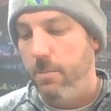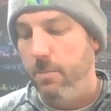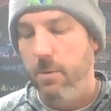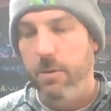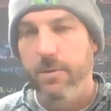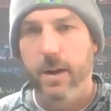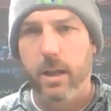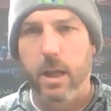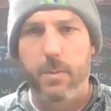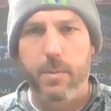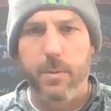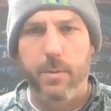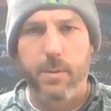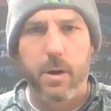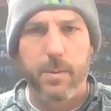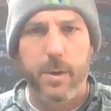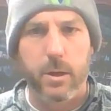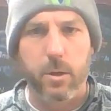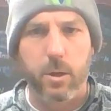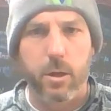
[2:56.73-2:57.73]
We've had a lot of people
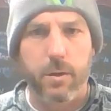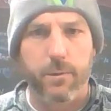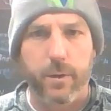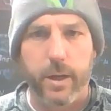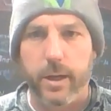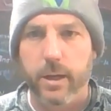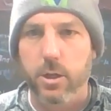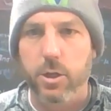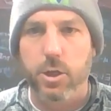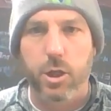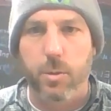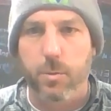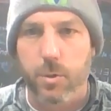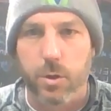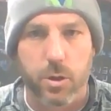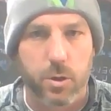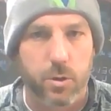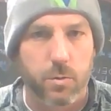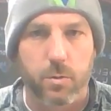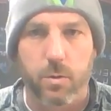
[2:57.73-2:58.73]
coming in looking for like a gym
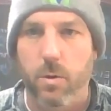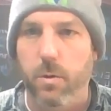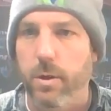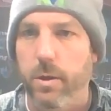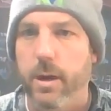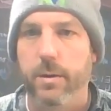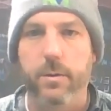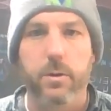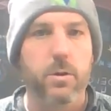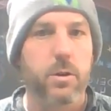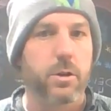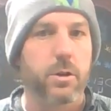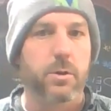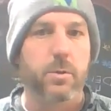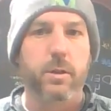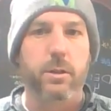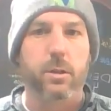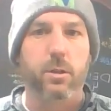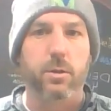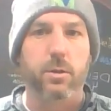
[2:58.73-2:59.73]
shoe, going out New Year's
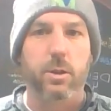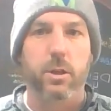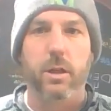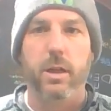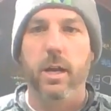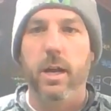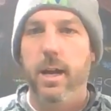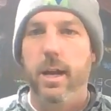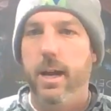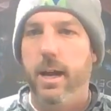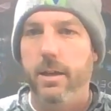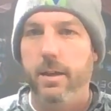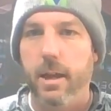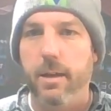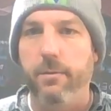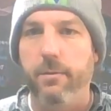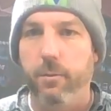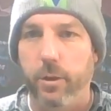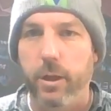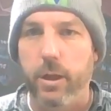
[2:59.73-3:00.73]
resolution, and
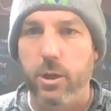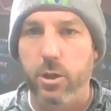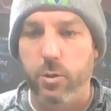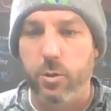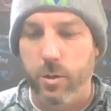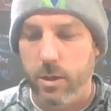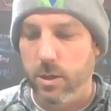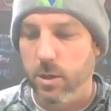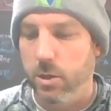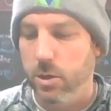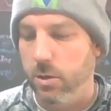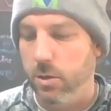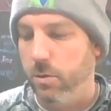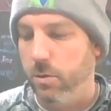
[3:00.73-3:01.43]
they've really enjoyed this shoe.